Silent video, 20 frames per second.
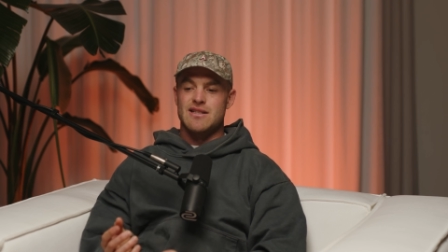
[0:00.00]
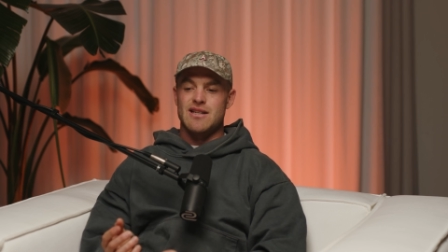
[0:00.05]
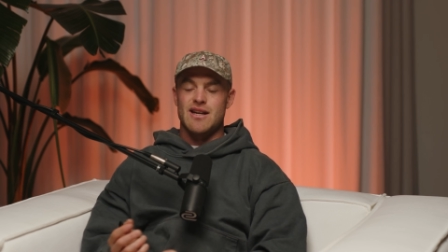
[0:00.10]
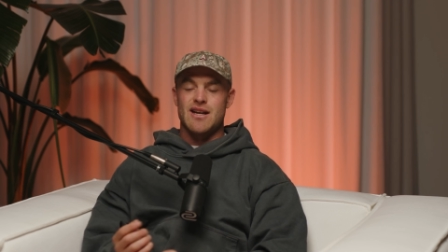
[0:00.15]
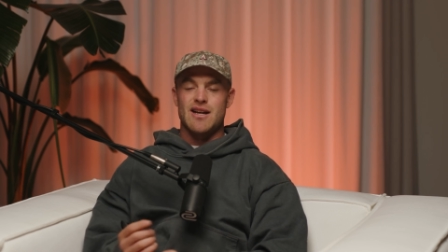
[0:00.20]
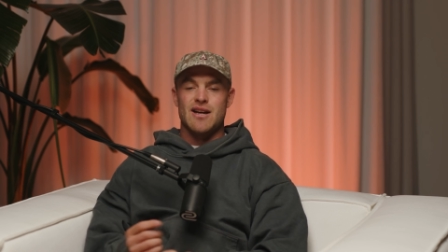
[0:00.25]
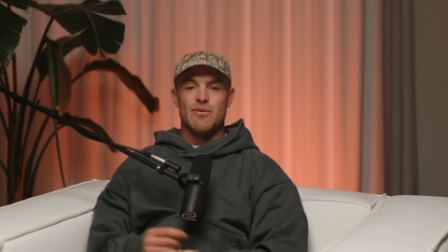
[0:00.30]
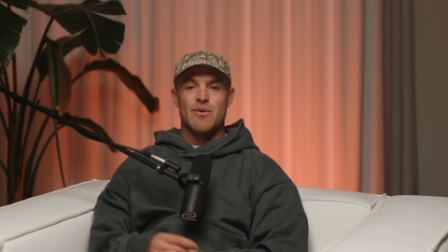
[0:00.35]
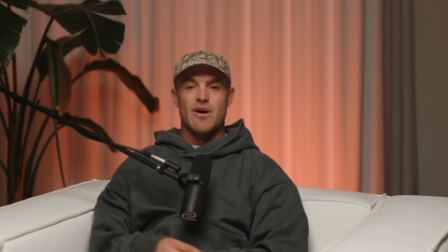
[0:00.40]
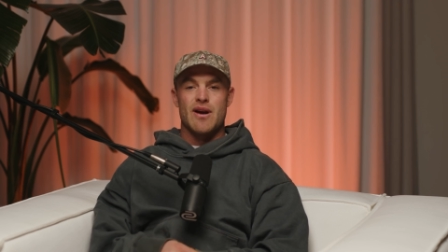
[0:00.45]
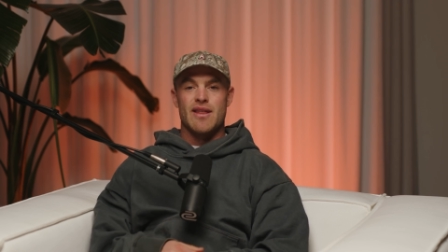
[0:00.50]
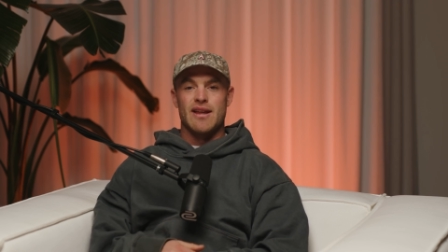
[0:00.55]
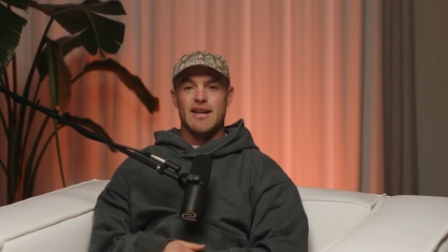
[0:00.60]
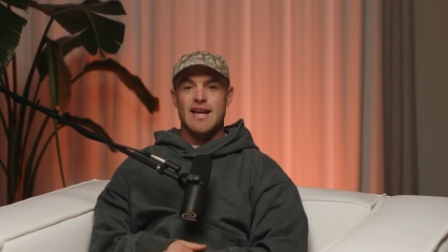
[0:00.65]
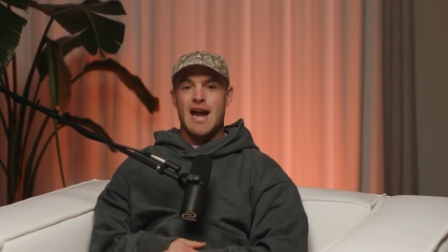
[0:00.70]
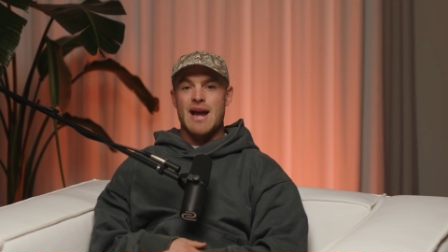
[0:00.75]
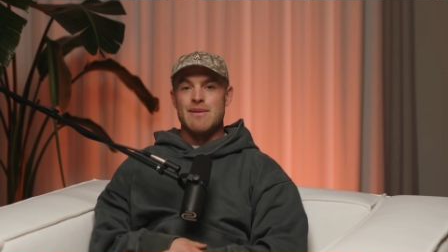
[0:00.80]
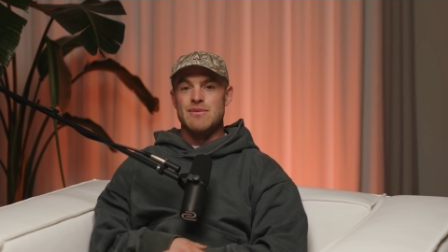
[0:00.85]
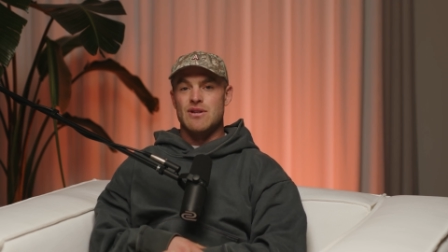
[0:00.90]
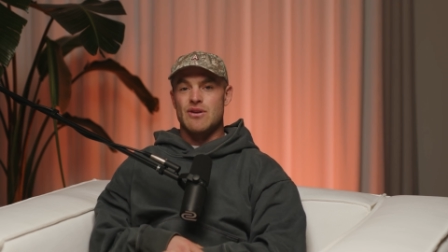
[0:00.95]
to one of the
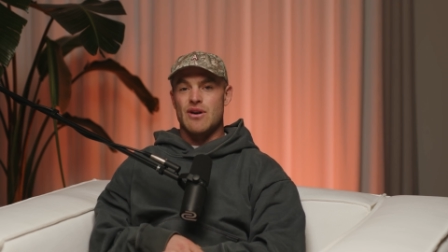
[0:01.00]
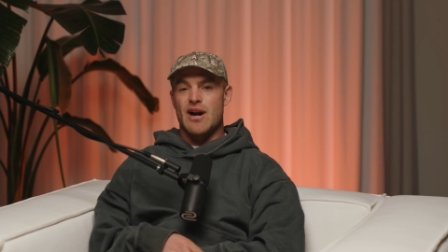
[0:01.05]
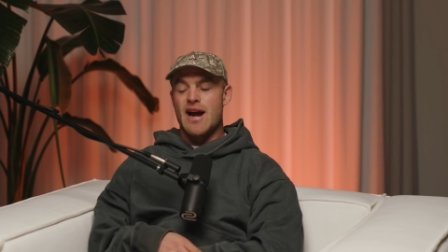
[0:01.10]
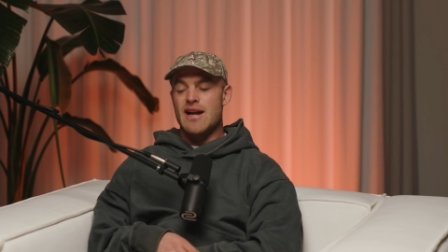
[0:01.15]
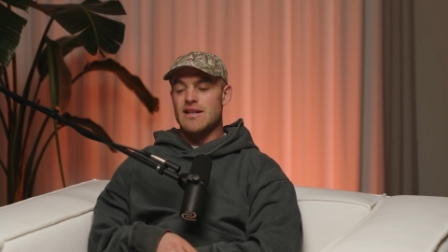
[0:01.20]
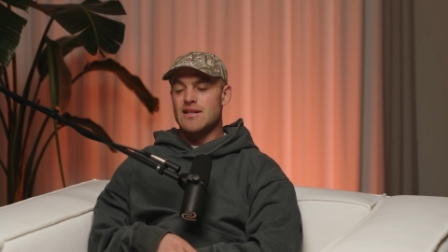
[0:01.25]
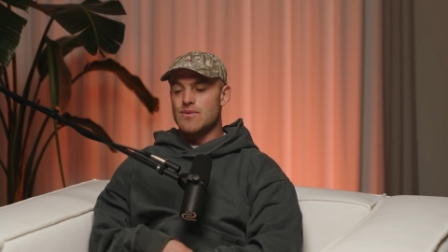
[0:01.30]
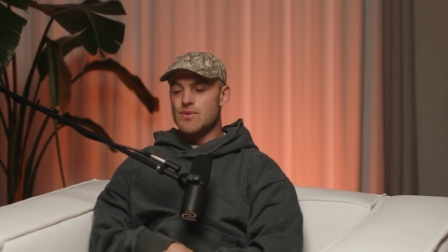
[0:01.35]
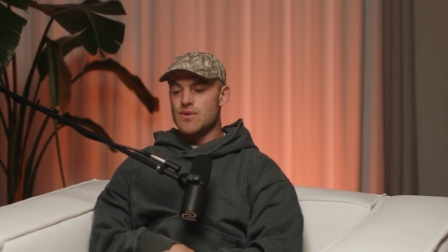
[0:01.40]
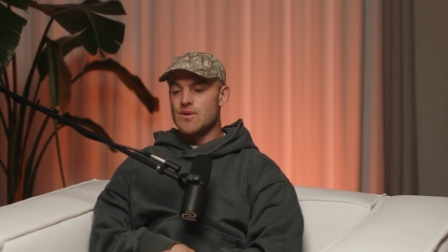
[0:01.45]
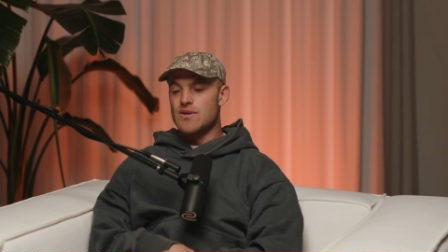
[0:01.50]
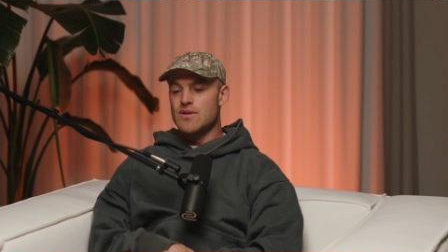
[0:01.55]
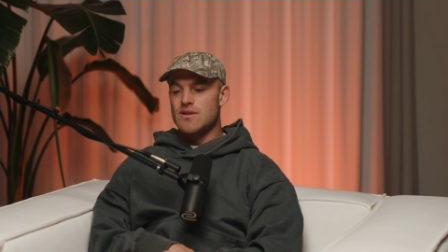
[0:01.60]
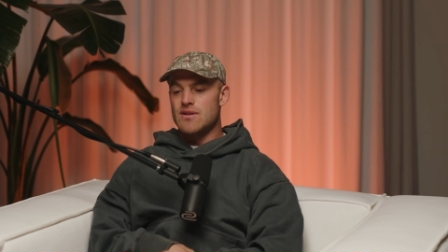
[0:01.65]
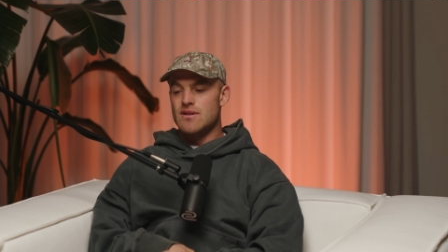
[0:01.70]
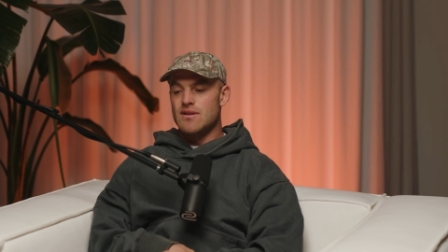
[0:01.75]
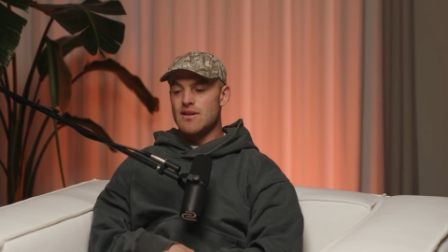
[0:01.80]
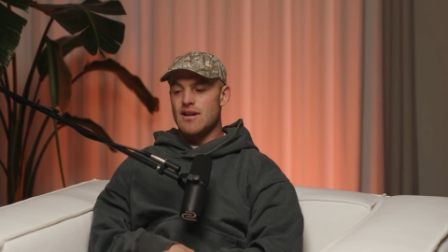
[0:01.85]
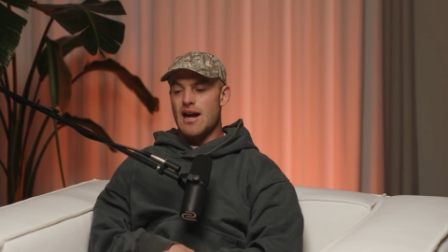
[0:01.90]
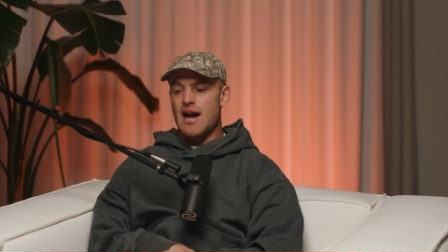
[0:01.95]
game's greats
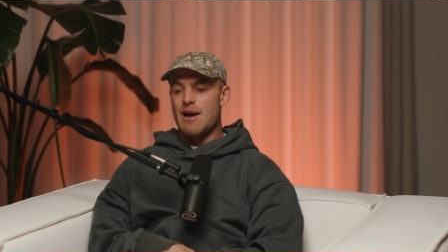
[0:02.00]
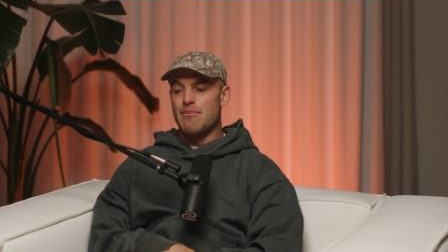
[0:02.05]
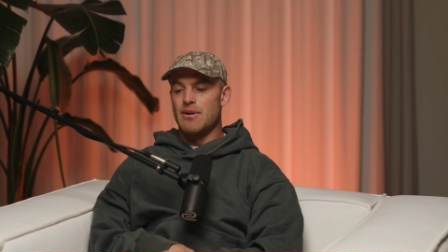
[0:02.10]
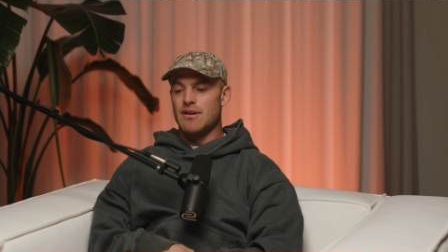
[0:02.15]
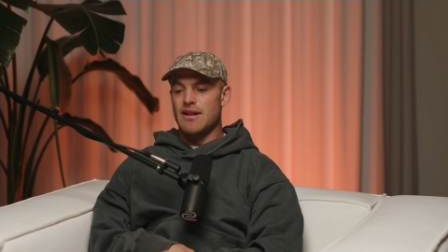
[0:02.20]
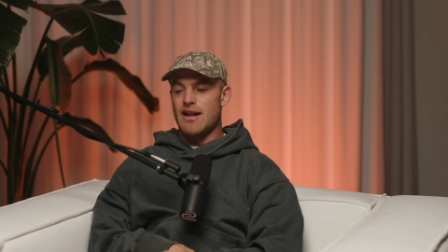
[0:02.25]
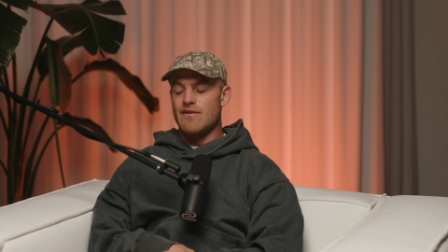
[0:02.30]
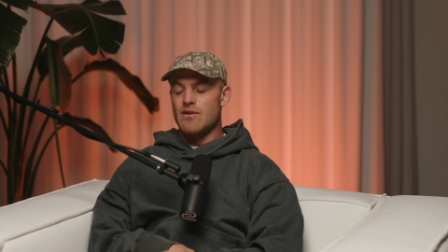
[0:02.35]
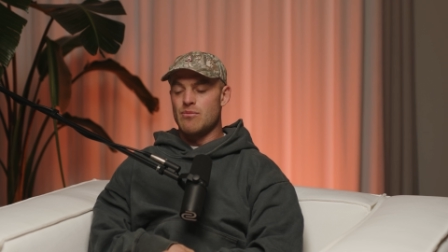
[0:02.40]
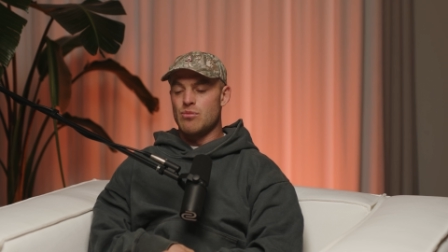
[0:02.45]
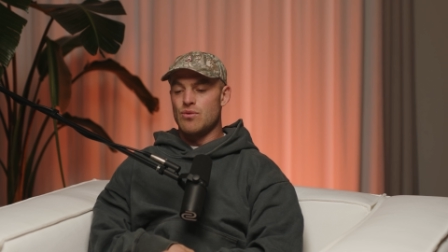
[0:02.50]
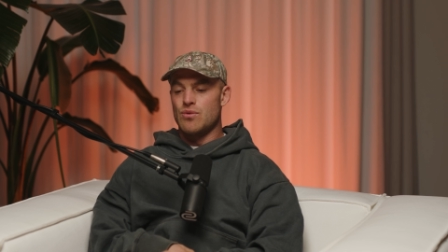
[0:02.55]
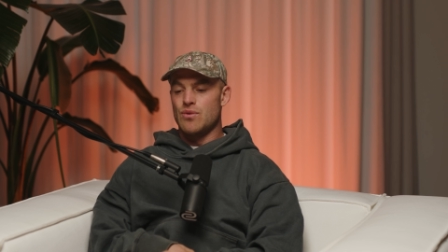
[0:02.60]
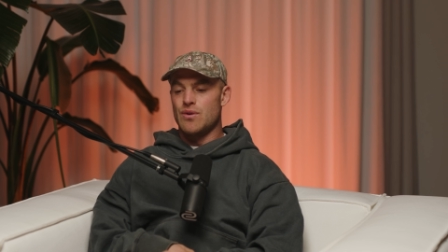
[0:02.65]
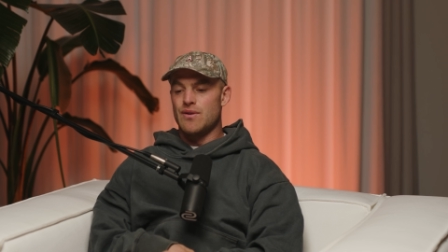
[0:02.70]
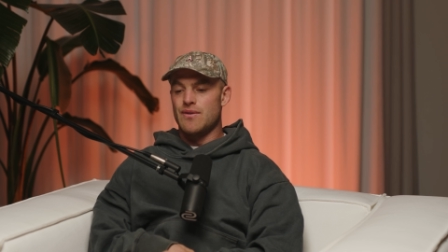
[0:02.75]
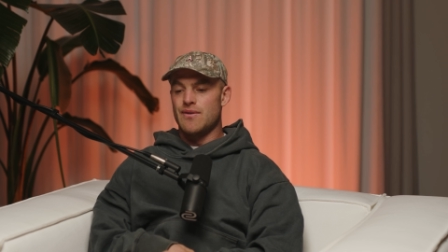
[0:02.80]
was unbelievable,